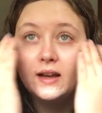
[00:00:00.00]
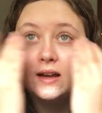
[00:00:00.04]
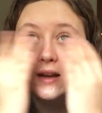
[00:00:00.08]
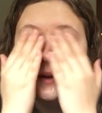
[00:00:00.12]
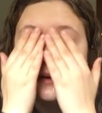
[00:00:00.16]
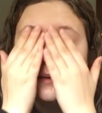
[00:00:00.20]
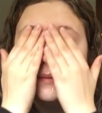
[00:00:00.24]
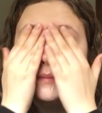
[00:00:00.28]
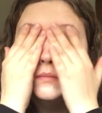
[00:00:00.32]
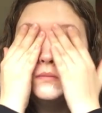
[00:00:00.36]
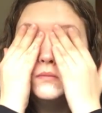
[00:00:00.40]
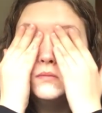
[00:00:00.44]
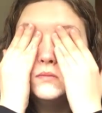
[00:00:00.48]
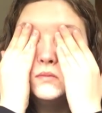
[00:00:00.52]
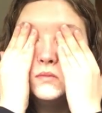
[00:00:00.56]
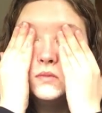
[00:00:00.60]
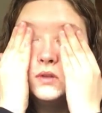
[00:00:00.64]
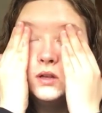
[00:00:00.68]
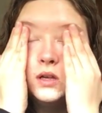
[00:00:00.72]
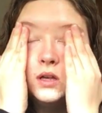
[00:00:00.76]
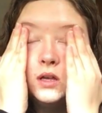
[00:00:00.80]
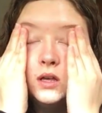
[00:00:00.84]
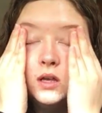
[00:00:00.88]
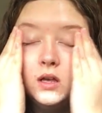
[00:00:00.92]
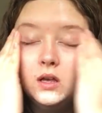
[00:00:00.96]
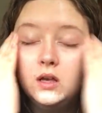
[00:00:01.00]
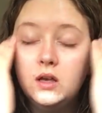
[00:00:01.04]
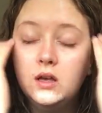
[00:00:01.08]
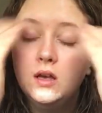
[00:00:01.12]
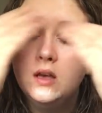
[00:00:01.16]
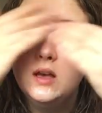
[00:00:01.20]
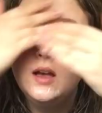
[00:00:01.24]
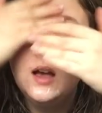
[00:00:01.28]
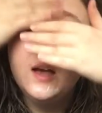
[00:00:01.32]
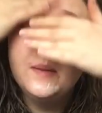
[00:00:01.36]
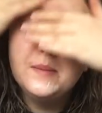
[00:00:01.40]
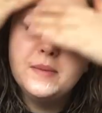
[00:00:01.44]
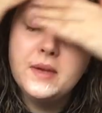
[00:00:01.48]
I
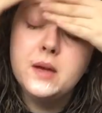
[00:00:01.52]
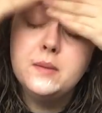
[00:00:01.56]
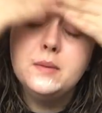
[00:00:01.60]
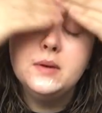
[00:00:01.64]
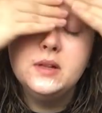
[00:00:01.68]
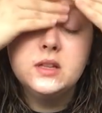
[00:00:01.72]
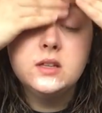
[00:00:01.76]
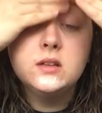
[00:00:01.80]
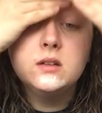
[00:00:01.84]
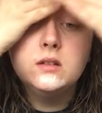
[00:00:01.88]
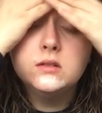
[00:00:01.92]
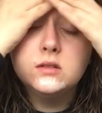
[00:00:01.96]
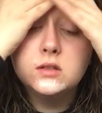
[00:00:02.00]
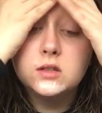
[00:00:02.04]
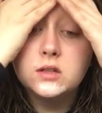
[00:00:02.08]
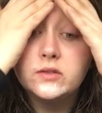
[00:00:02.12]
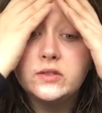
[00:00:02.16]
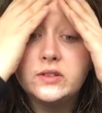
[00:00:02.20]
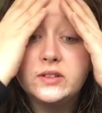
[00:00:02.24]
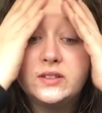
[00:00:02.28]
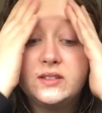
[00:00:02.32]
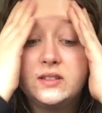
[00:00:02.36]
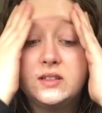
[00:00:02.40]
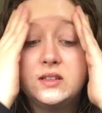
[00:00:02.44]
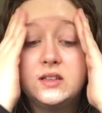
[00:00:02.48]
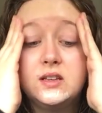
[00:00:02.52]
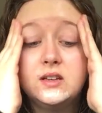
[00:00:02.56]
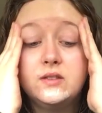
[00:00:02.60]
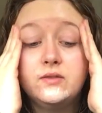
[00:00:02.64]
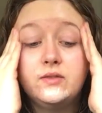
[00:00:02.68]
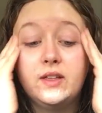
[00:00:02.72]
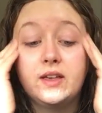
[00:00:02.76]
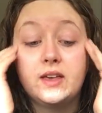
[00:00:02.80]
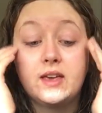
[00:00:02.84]
mean, I'm a little nervous to give,